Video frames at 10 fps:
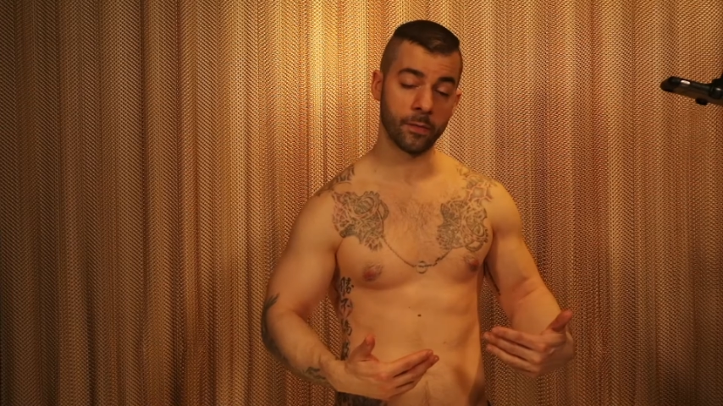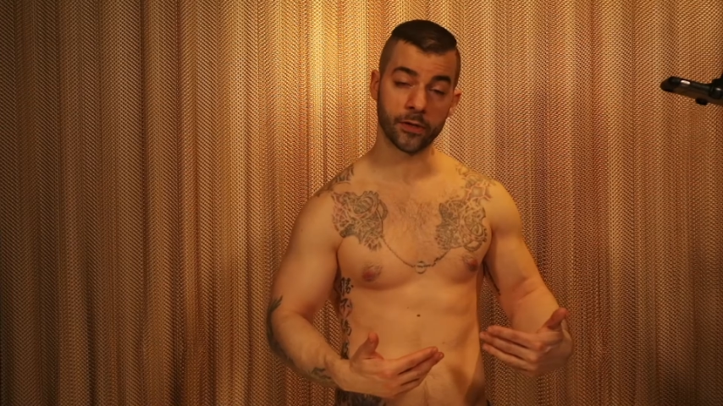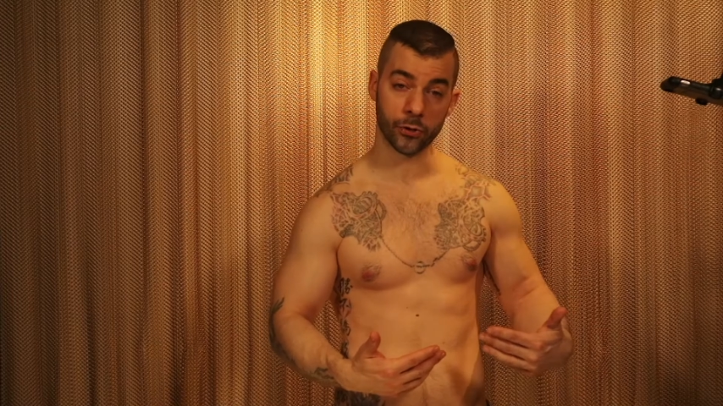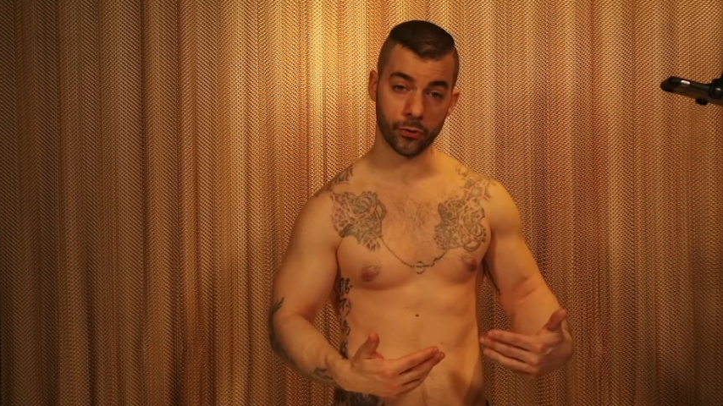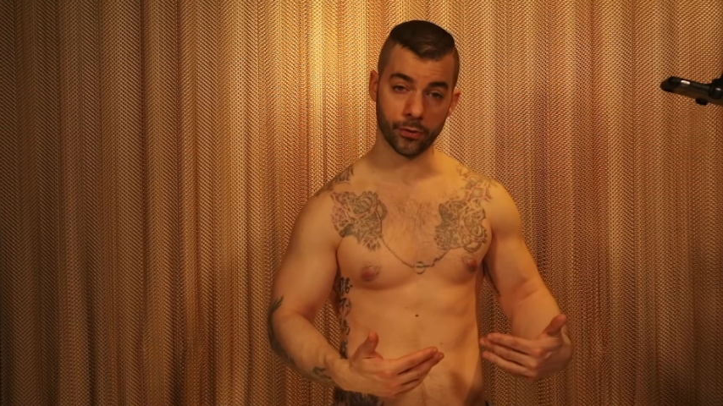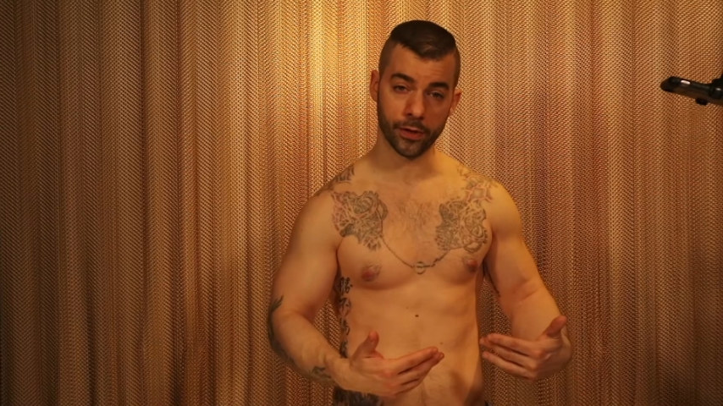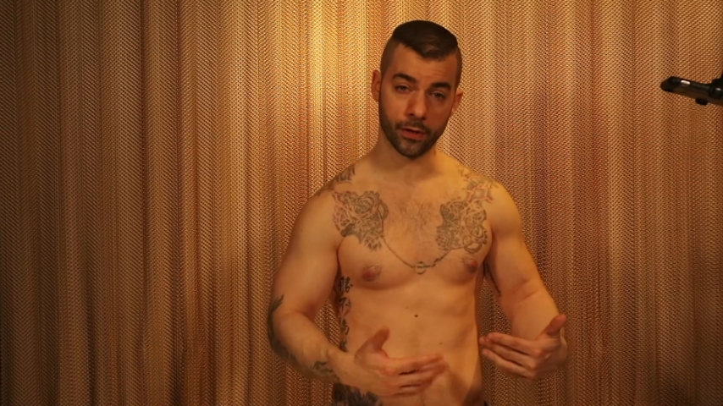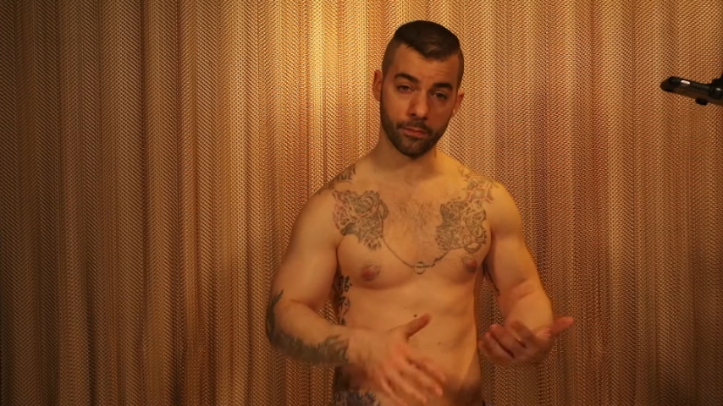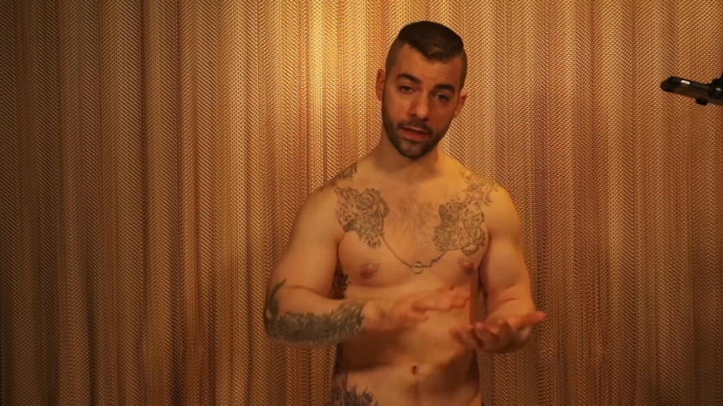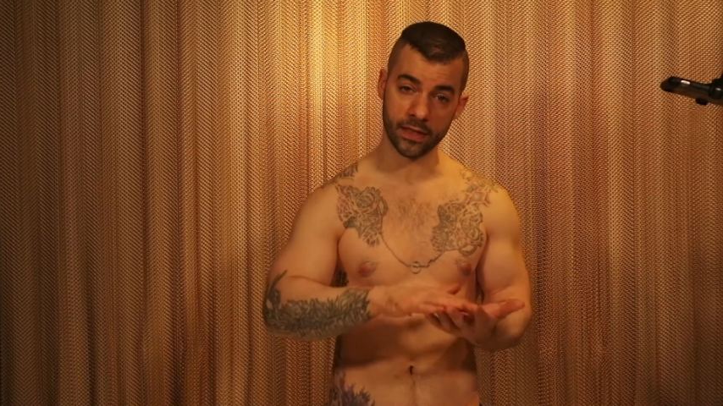much earlier,
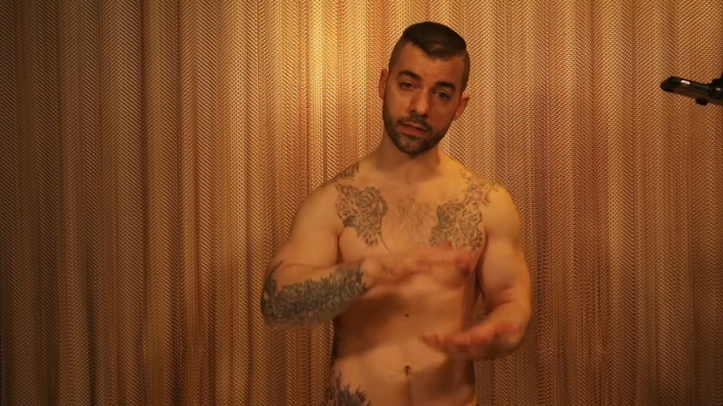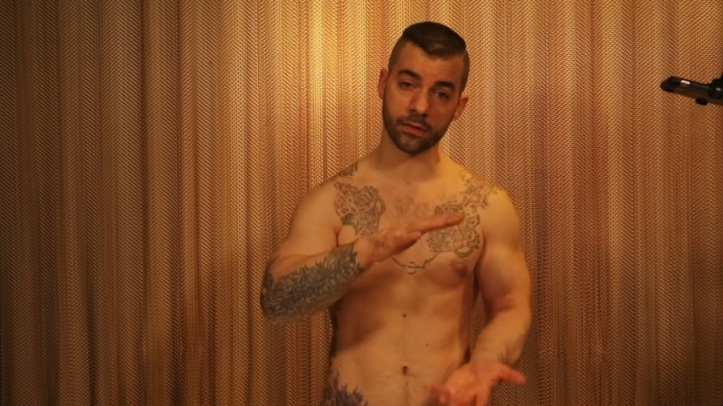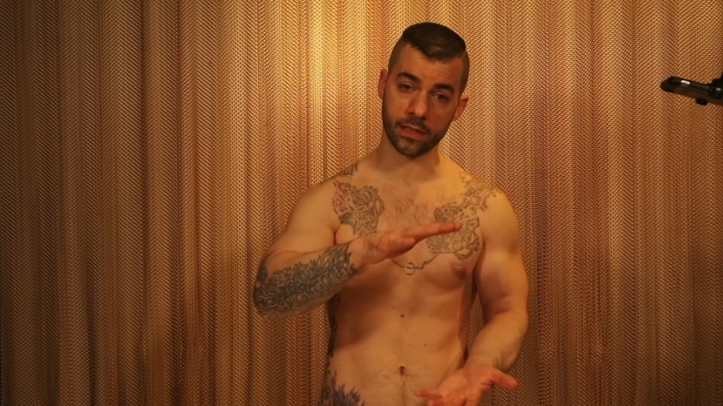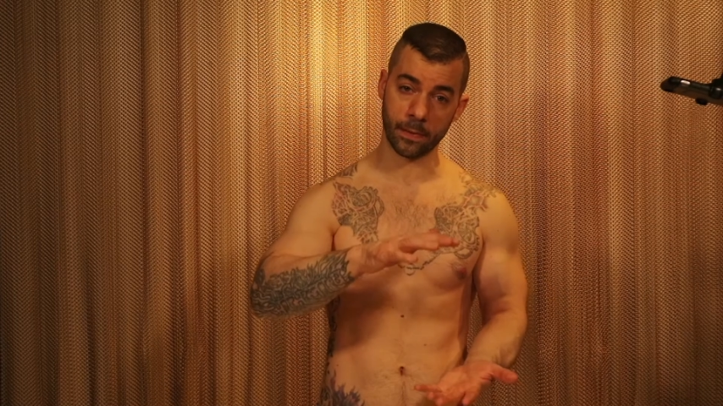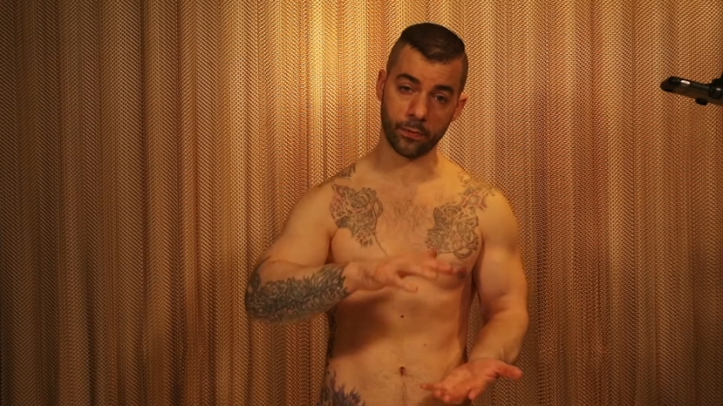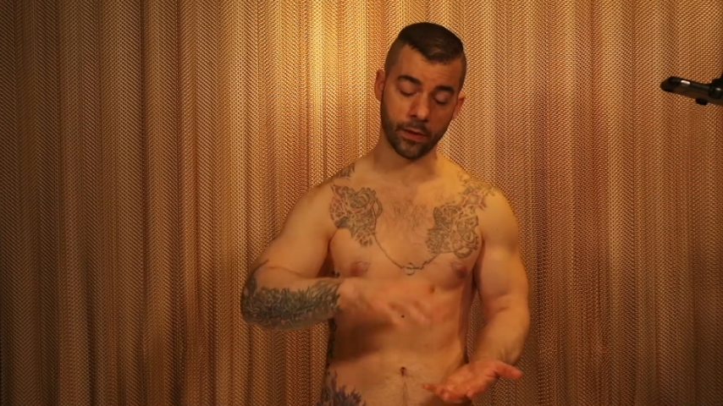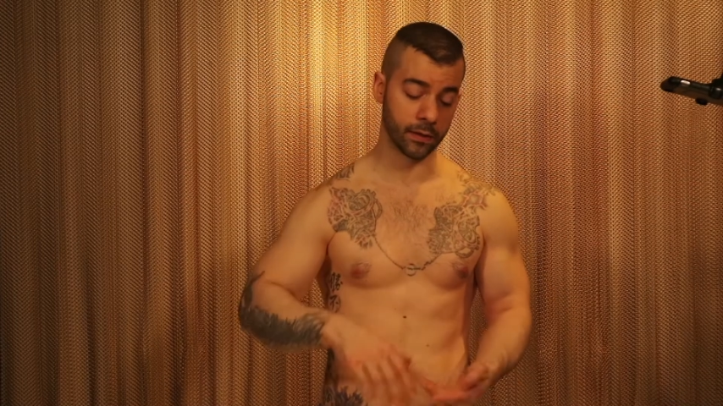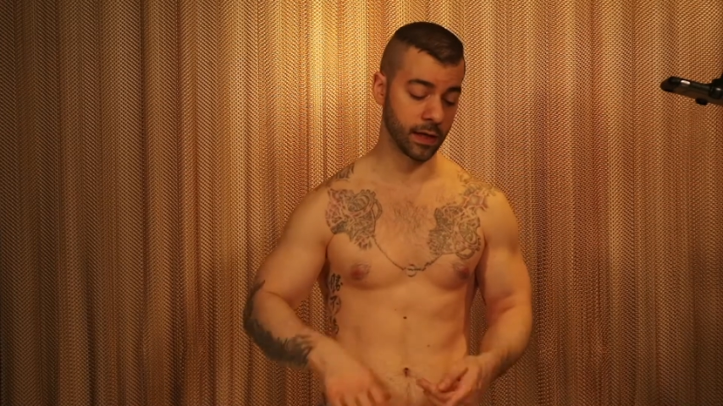but it's still separated.